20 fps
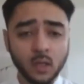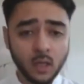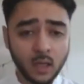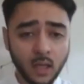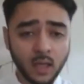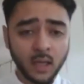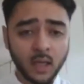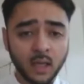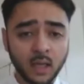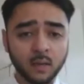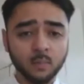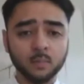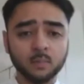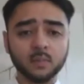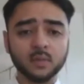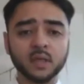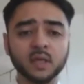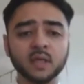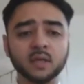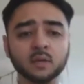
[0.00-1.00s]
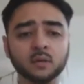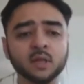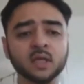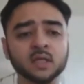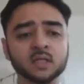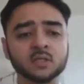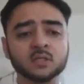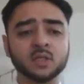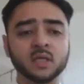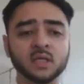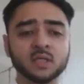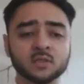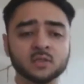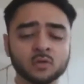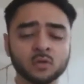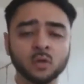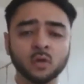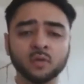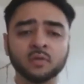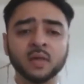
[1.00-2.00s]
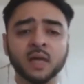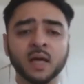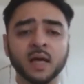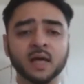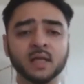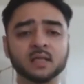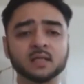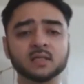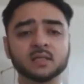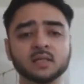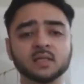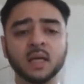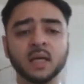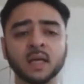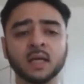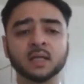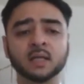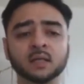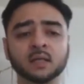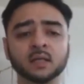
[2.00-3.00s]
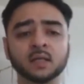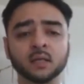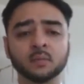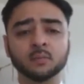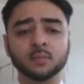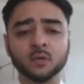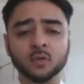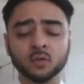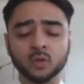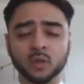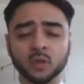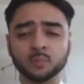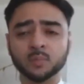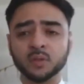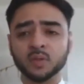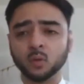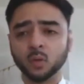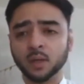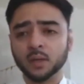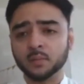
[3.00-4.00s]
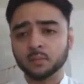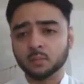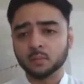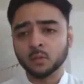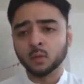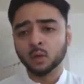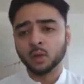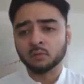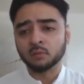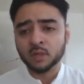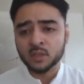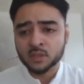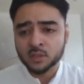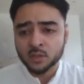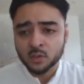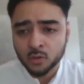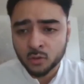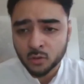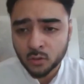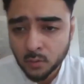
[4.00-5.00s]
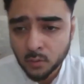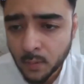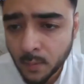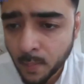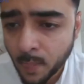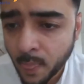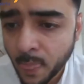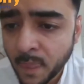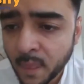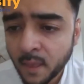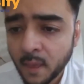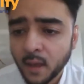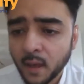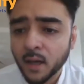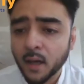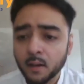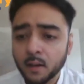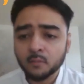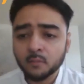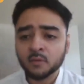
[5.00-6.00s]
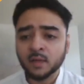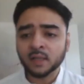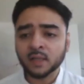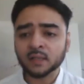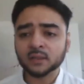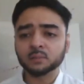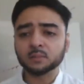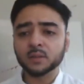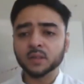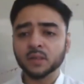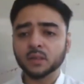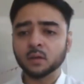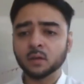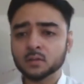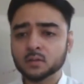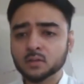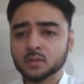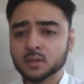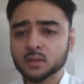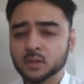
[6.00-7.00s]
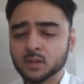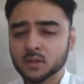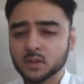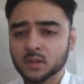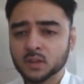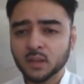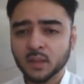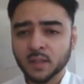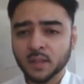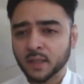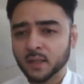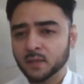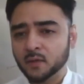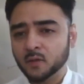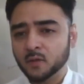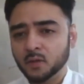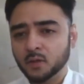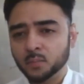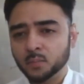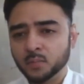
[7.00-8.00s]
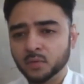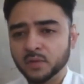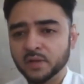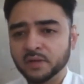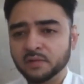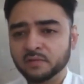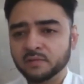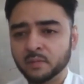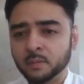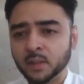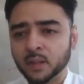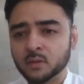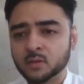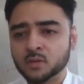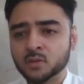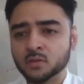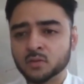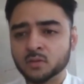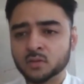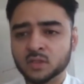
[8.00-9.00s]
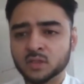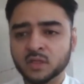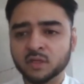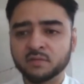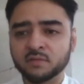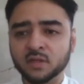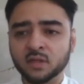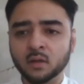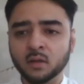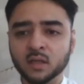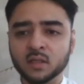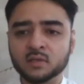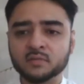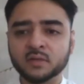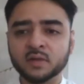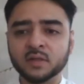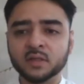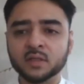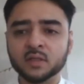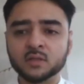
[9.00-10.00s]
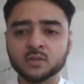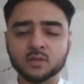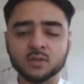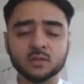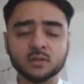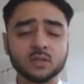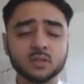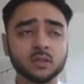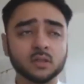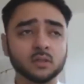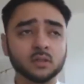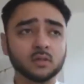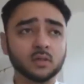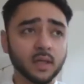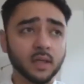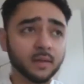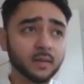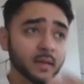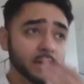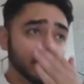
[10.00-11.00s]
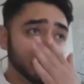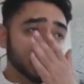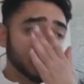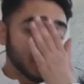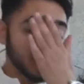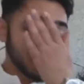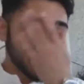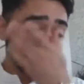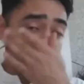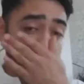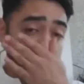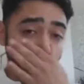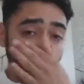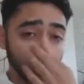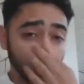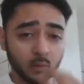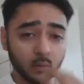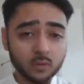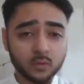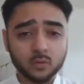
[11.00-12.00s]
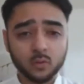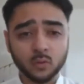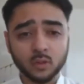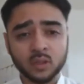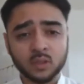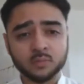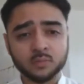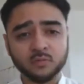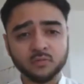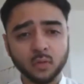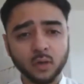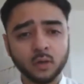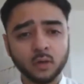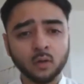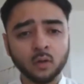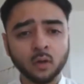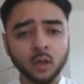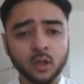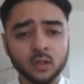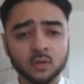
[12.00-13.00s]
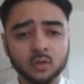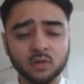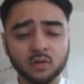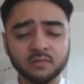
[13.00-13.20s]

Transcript: It's not that, and you can be quite rest assured. Rashmi asks, can you brief about student safety guides for Indian students in the UK? Yeah, so I was talking just before I got cut off.